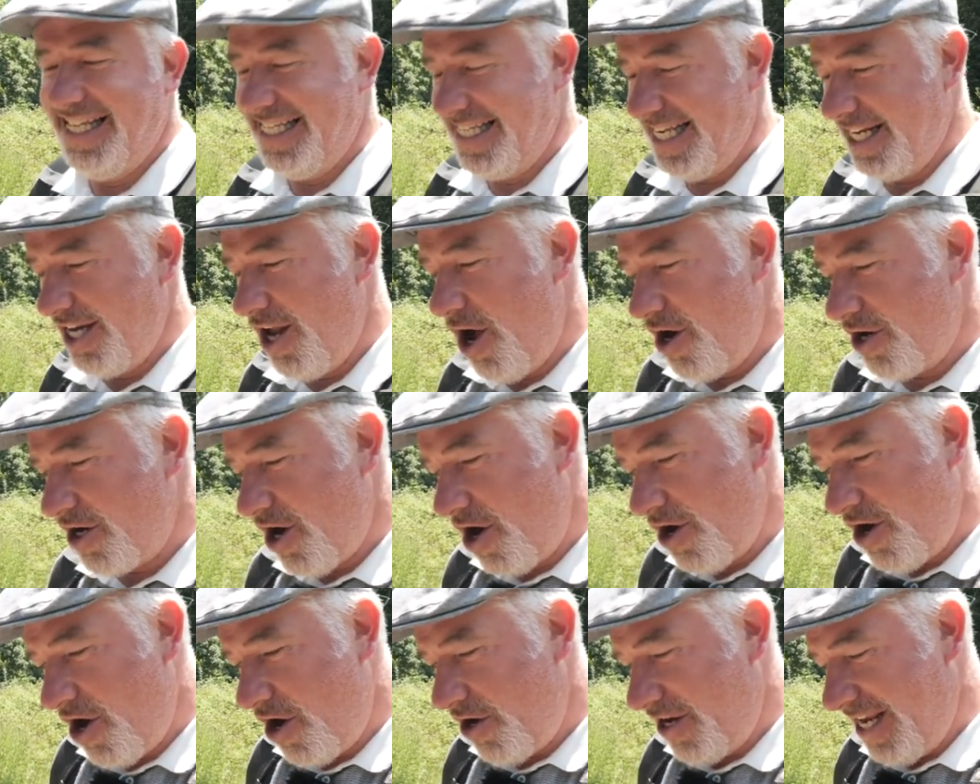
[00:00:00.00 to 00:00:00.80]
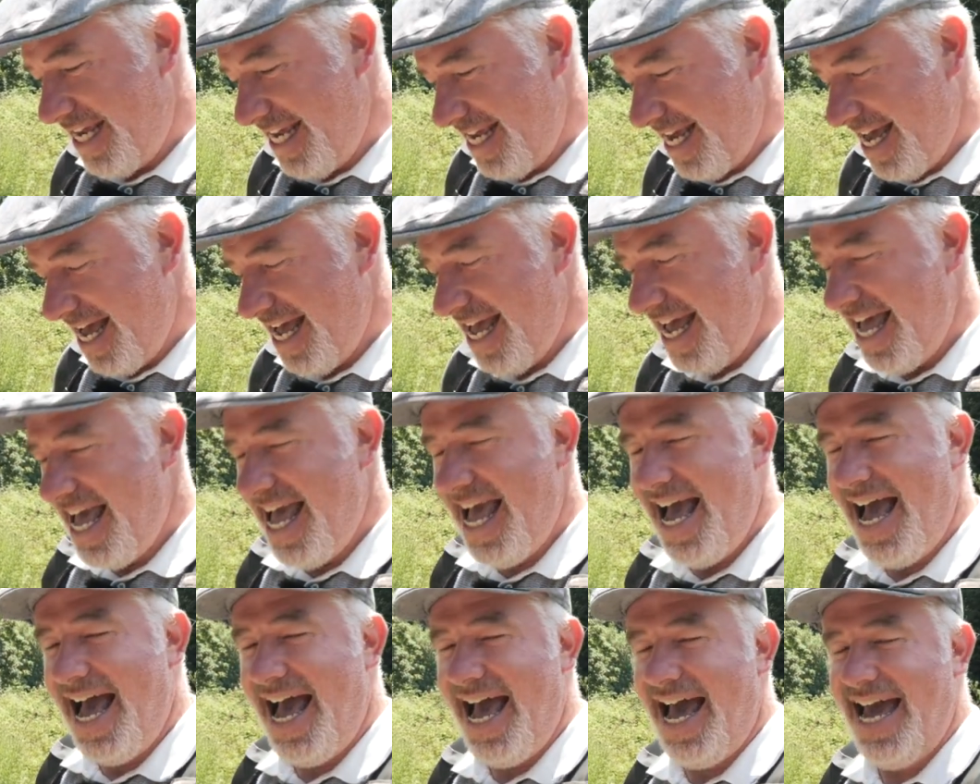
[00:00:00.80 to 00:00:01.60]
There's a lot gone on here,
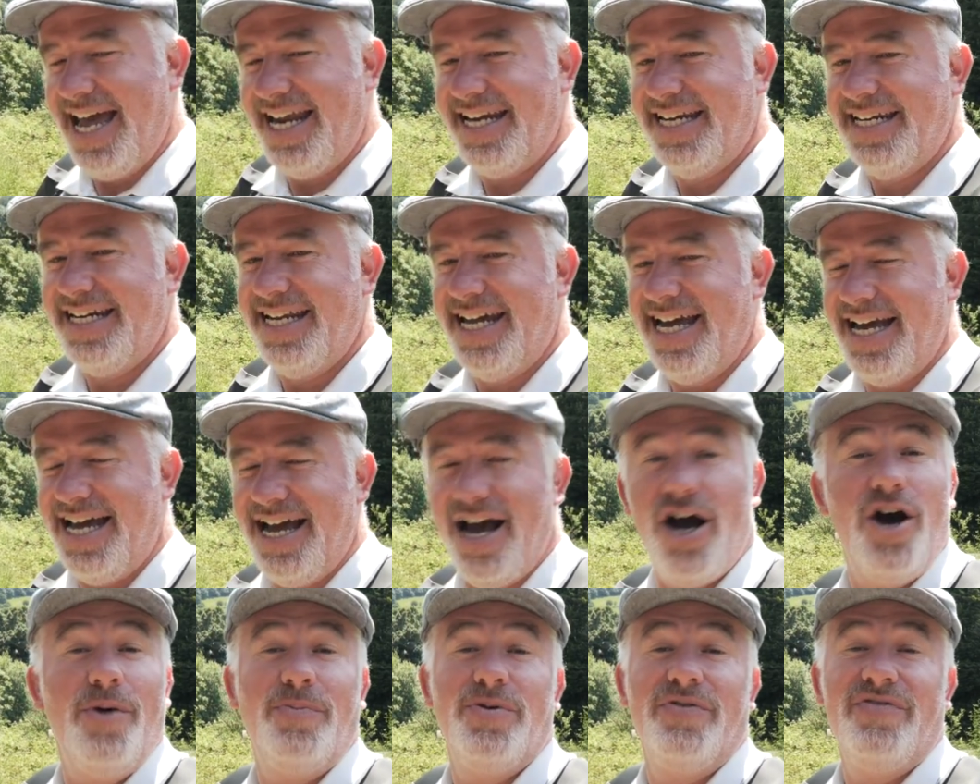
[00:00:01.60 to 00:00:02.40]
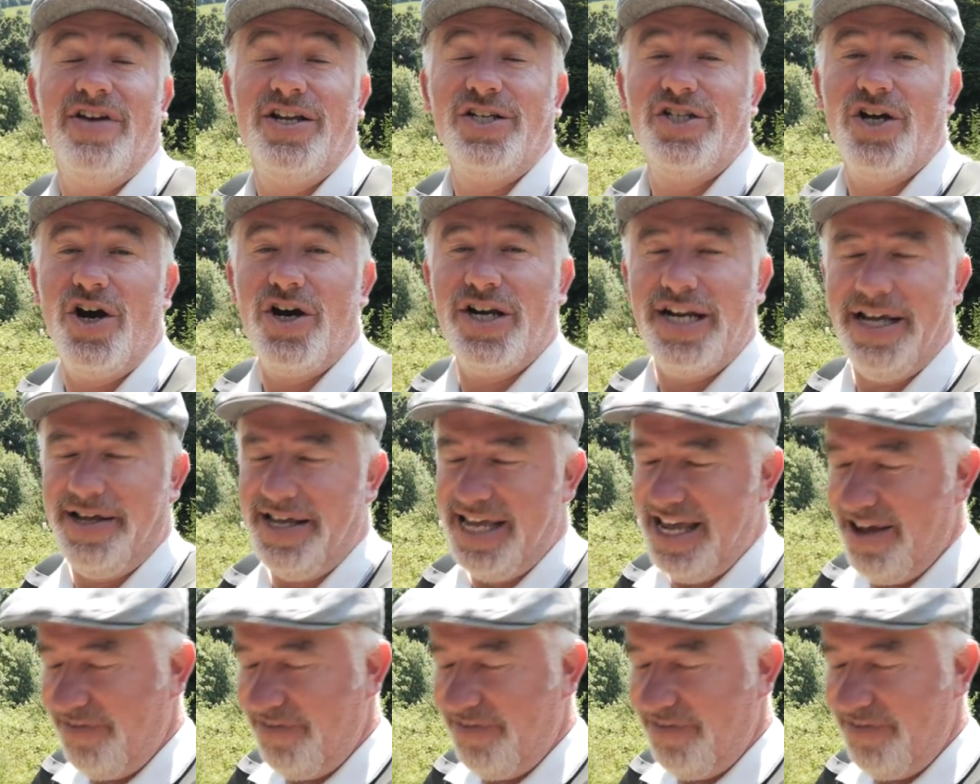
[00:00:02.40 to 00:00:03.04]
and I hope you've enjoyed it.